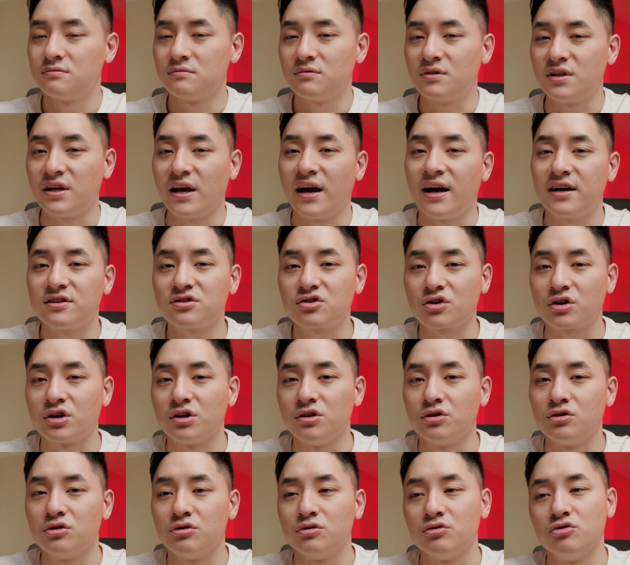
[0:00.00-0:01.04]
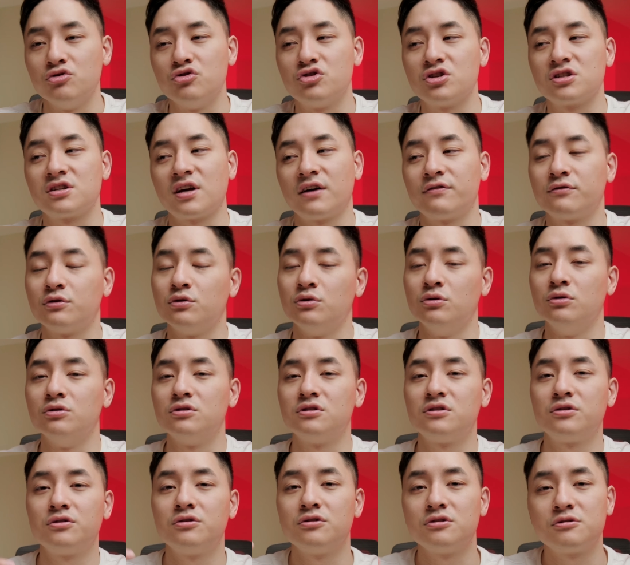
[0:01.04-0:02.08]
Dehancer can do. You just have to
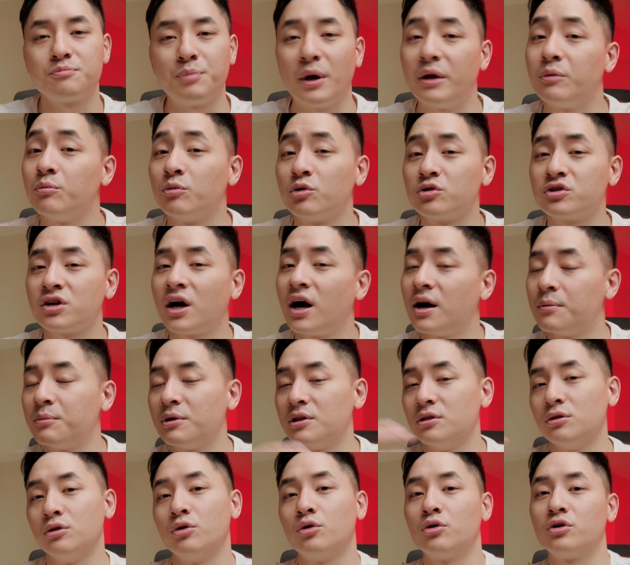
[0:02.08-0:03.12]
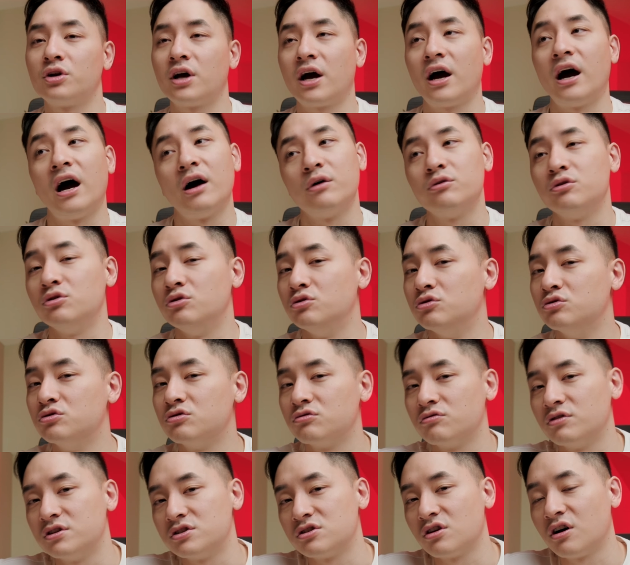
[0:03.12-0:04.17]
spend more time and learn how to use
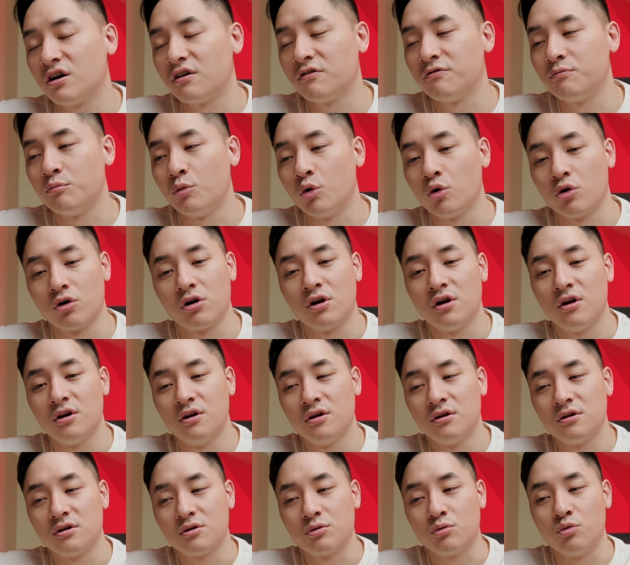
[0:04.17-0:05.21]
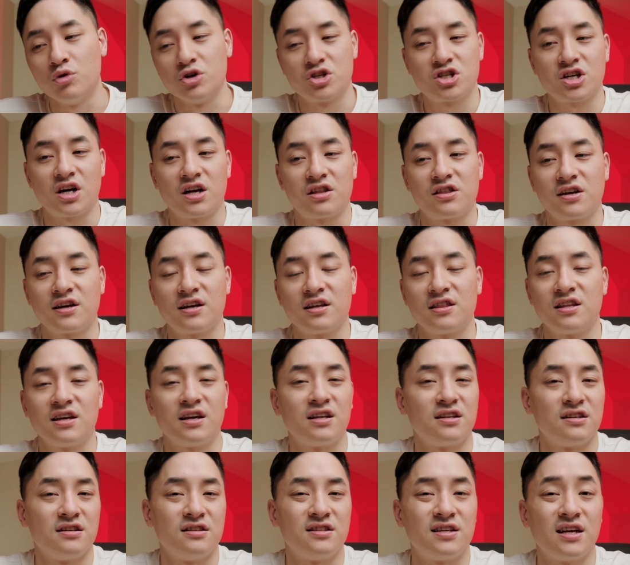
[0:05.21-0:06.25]
Resolve more, which I think at the
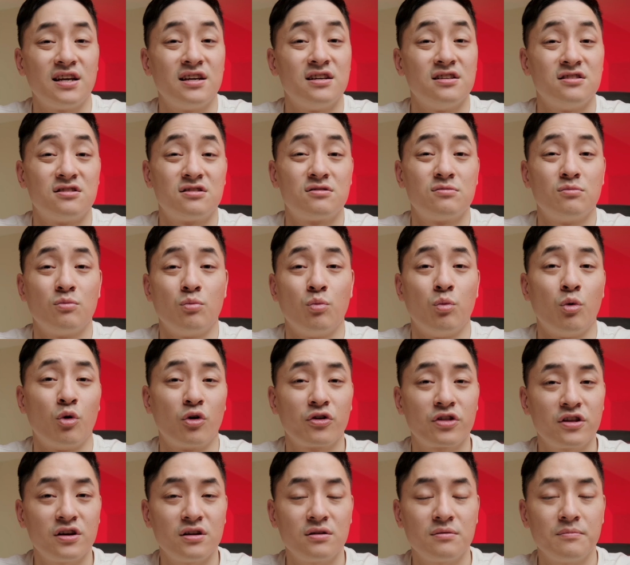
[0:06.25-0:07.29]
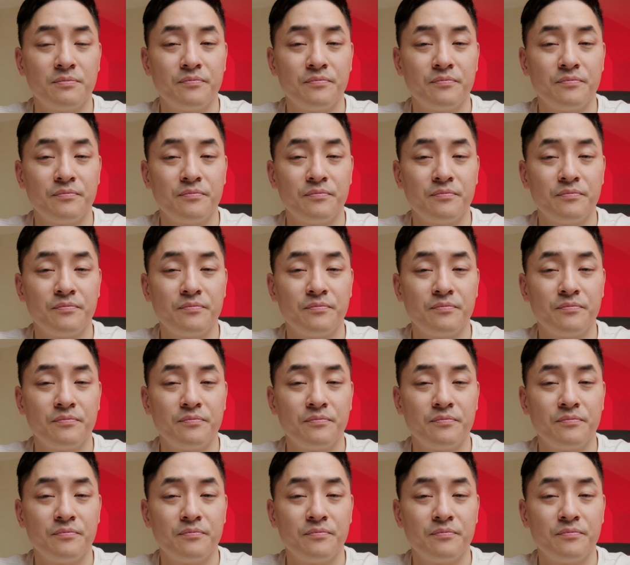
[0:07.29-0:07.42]
end of the day, it's worth it.